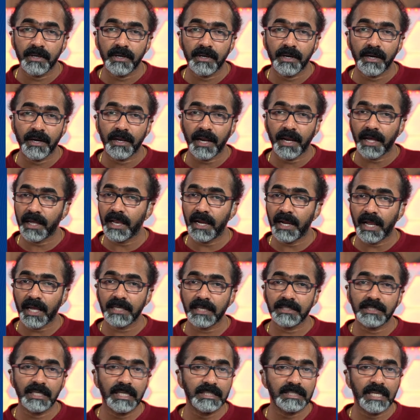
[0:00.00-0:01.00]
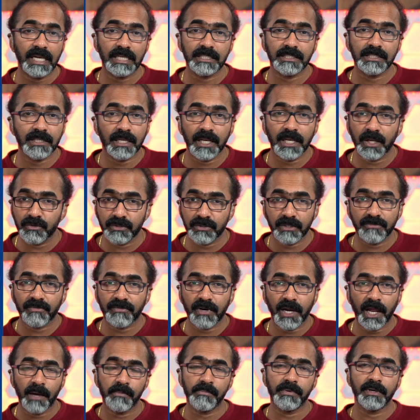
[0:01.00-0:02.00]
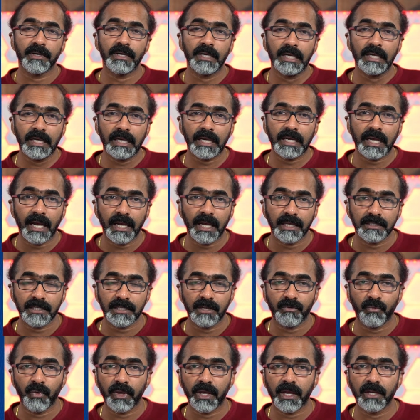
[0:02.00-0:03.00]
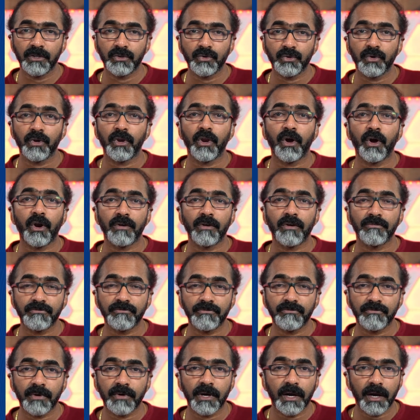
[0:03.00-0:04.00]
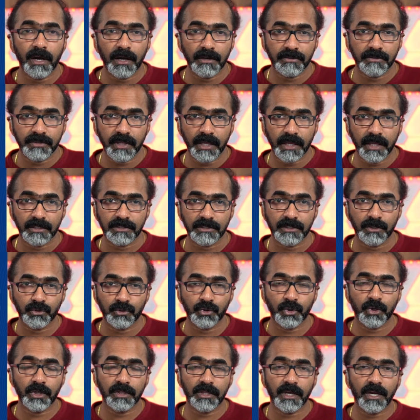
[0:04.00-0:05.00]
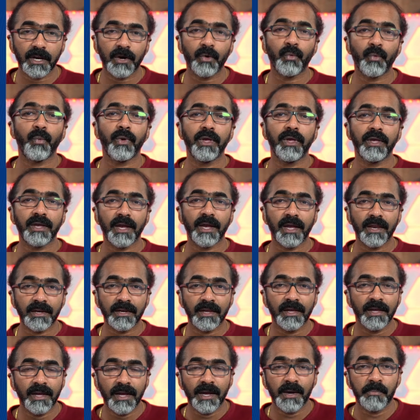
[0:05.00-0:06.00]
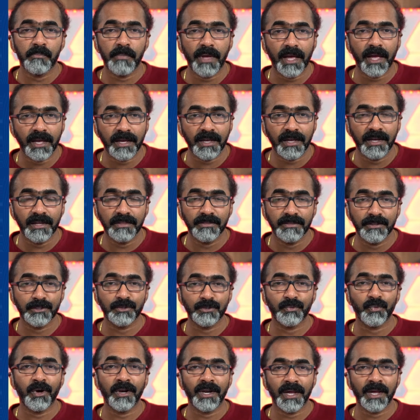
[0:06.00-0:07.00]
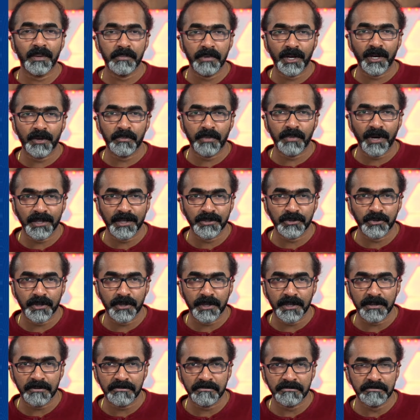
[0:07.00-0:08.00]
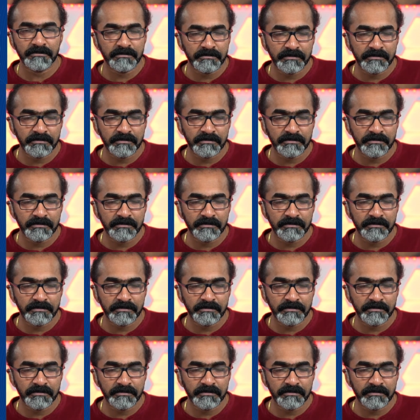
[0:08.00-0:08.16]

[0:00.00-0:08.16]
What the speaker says: Again, like I said, it's an exclusive club, guys, and we can do a lot of things, and together we can make this world a better place to live.